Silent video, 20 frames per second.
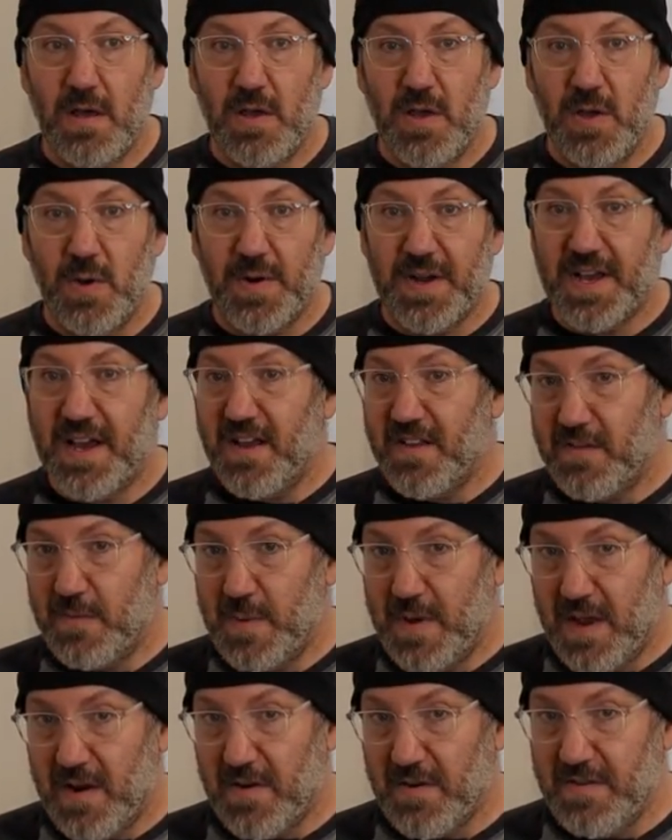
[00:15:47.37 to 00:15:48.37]
your kids
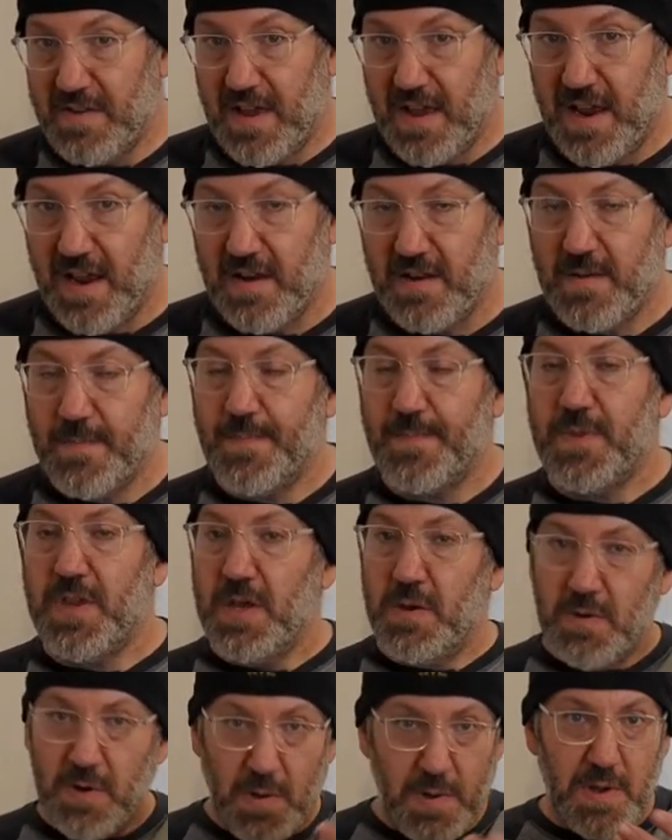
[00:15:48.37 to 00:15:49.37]
be entertained?
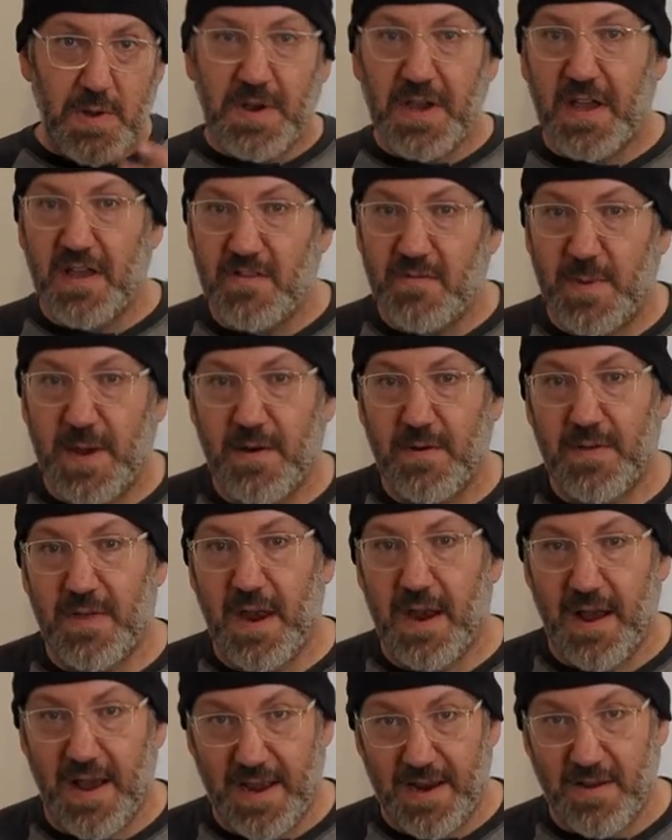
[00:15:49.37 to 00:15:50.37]
You know your kids better
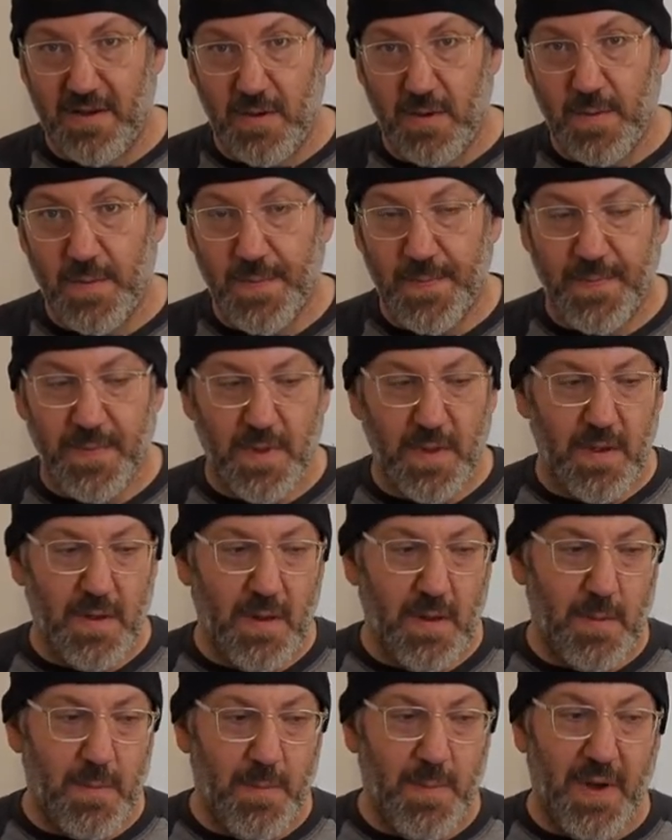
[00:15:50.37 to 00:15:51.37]
than I do.
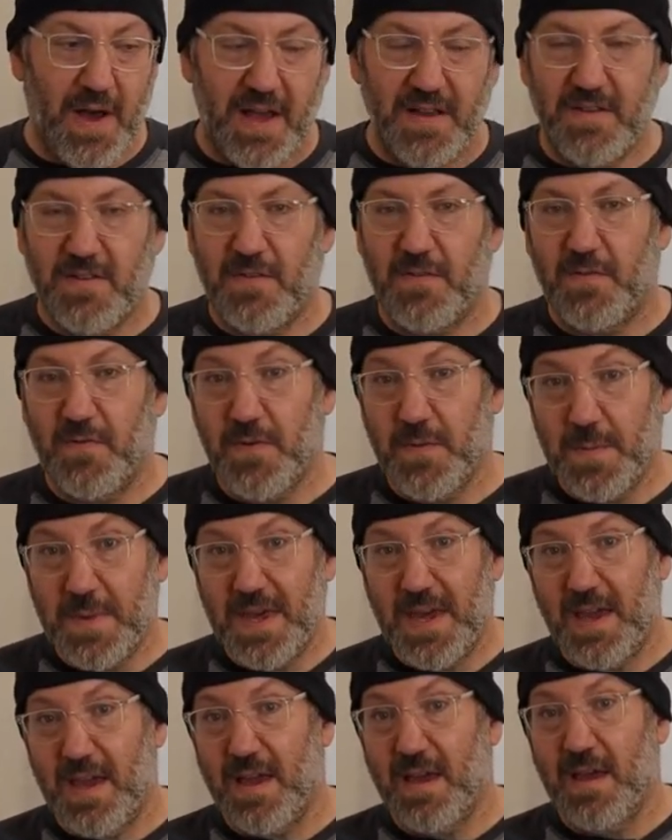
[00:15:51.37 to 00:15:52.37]
But for
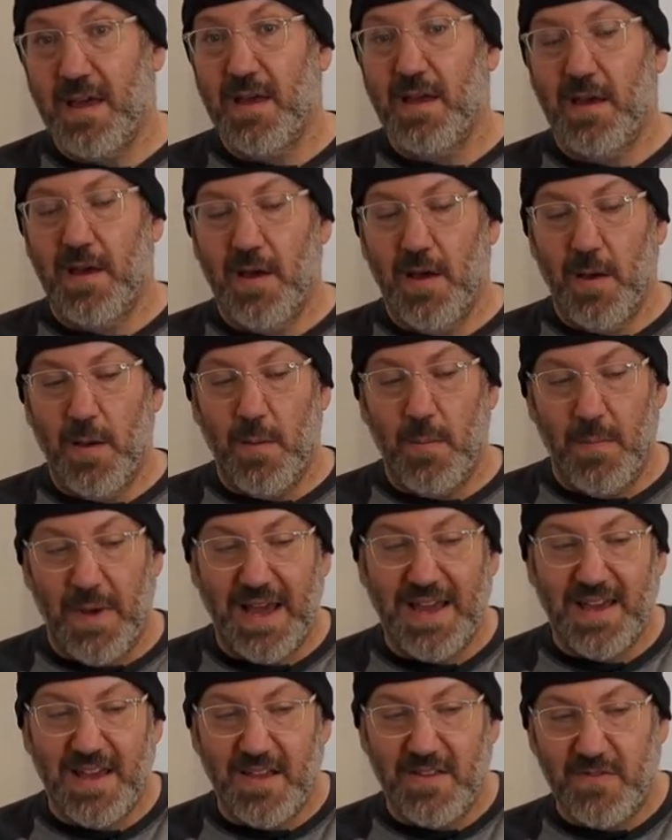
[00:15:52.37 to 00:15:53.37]
me,
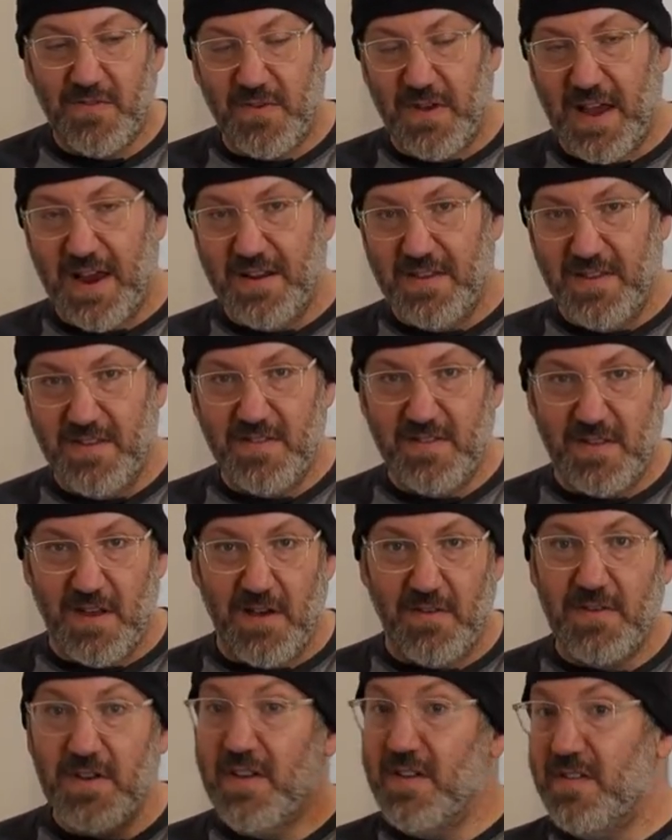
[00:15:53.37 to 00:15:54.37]
my kids find this
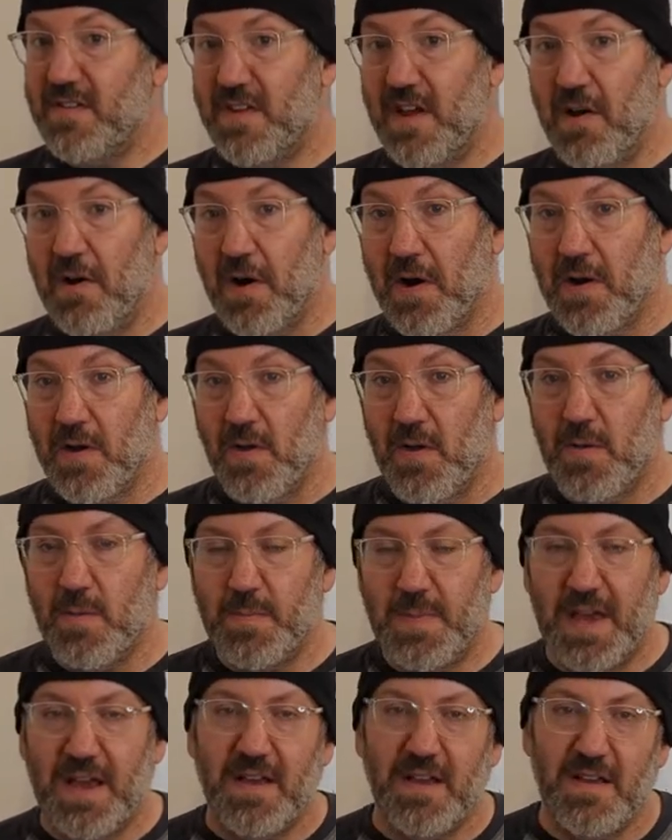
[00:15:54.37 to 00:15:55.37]
stuff hysterical
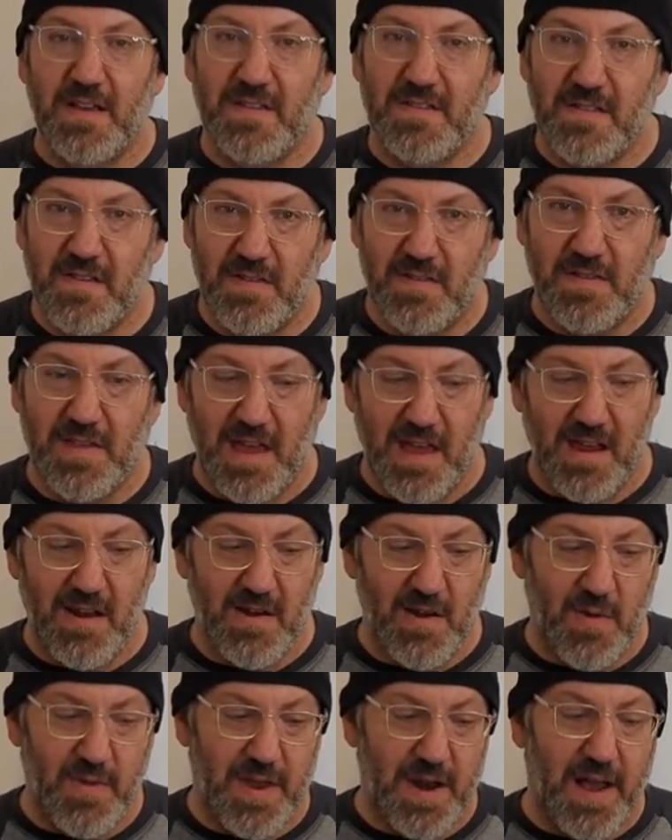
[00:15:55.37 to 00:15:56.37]
because they
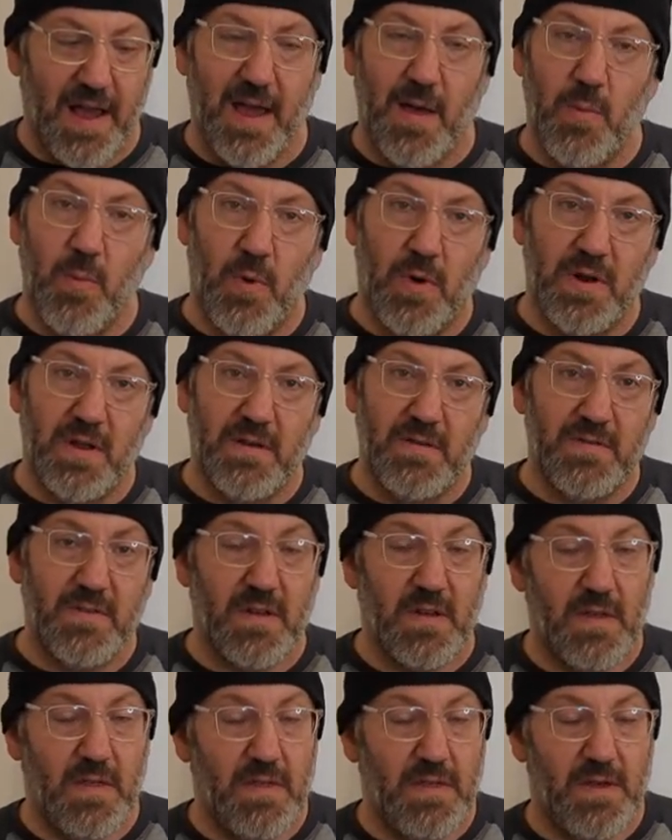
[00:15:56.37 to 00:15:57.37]
know that I am one of
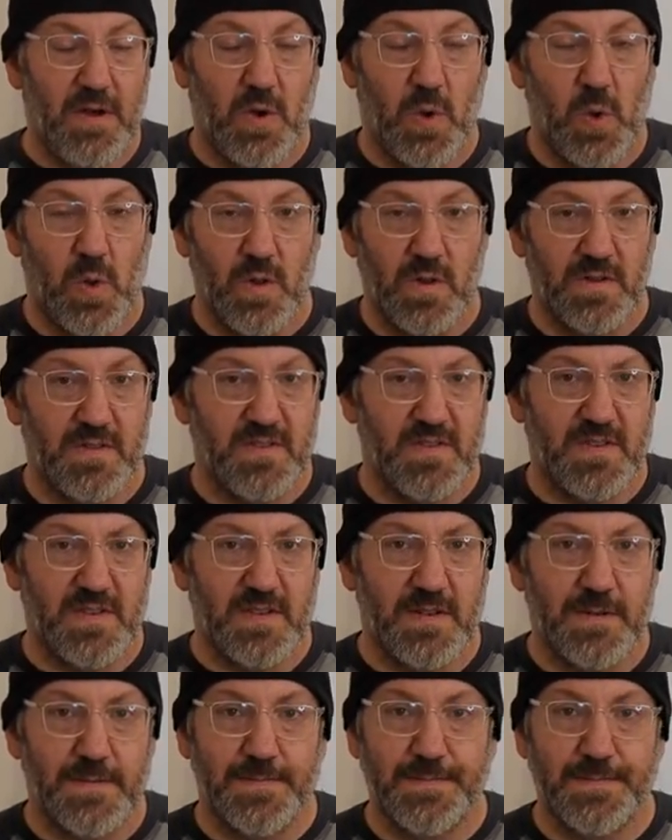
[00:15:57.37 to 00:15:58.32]
the olds.